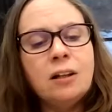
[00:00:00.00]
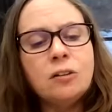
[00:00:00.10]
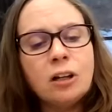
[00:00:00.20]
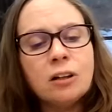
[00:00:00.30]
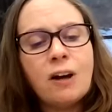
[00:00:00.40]

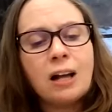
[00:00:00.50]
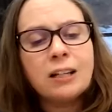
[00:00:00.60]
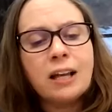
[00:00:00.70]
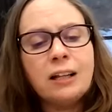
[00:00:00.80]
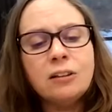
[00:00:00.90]
Look,
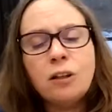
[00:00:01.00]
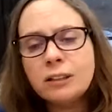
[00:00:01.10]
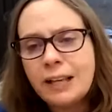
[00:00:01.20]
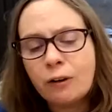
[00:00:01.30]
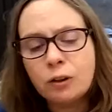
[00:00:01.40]
Vonetta,
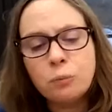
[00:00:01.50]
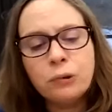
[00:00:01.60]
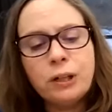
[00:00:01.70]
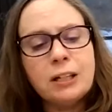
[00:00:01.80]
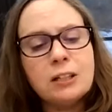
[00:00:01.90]
look down at the
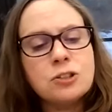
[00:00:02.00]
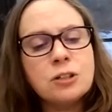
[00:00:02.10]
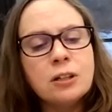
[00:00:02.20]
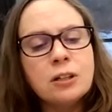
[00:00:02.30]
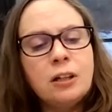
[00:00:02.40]
bridge.